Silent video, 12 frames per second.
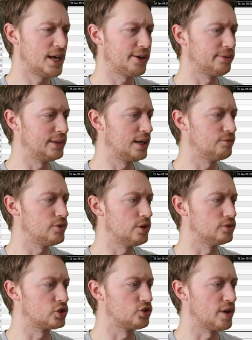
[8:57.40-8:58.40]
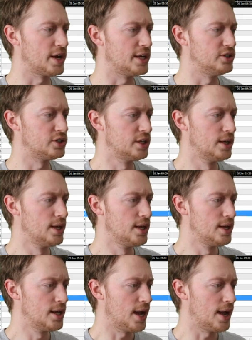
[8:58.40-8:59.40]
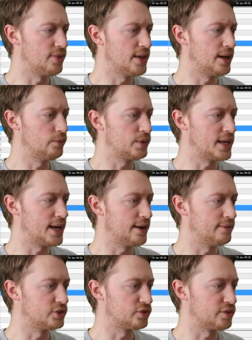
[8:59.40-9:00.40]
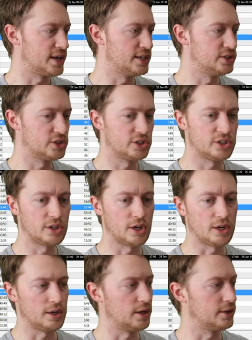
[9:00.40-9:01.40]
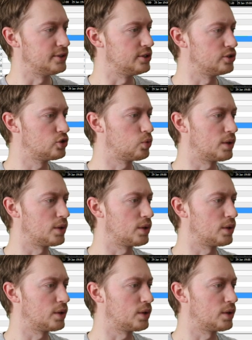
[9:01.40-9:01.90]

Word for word: I don't love those trades. And then we have trades uh, on the